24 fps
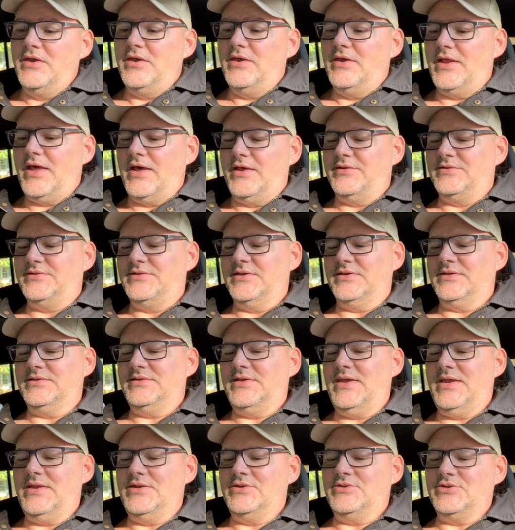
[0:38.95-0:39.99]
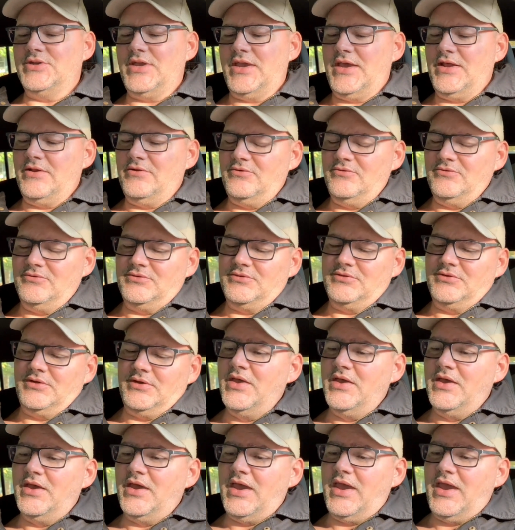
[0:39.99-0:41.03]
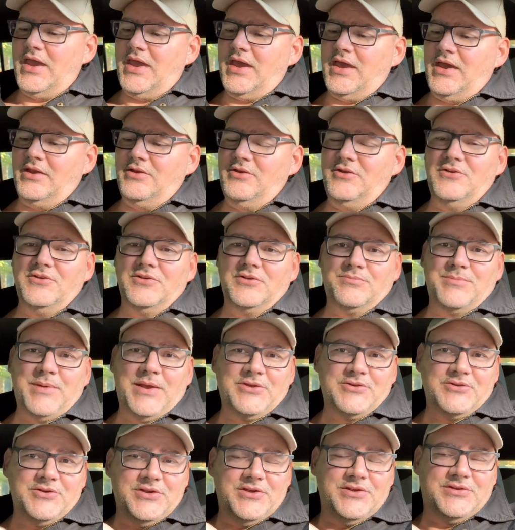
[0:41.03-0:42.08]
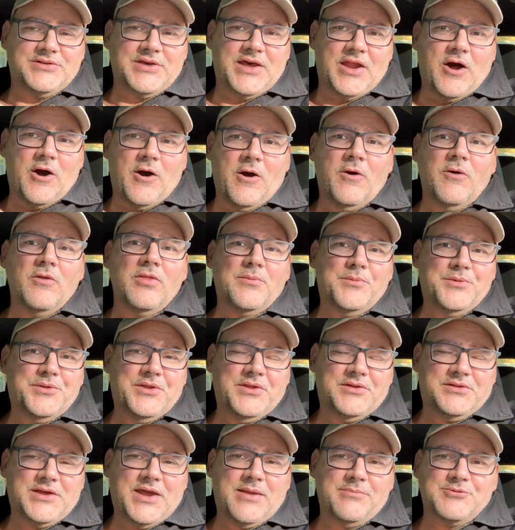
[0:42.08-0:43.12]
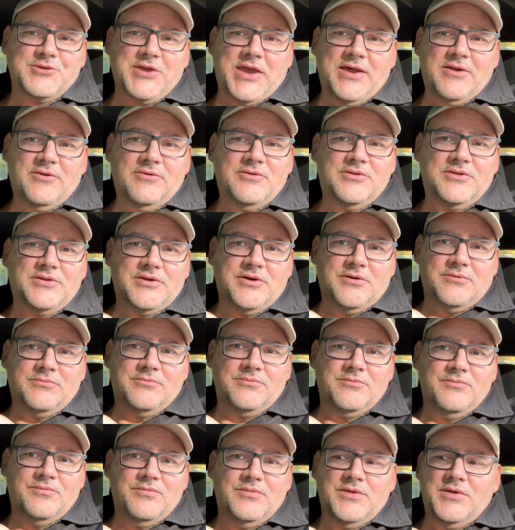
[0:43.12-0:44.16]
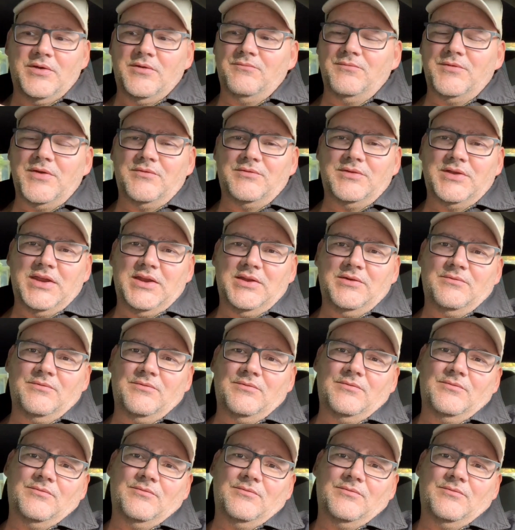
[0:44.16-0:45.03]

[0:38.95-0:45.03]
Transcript: It has 16 channels, and you just make sure you set all of them to the same channel. So 15,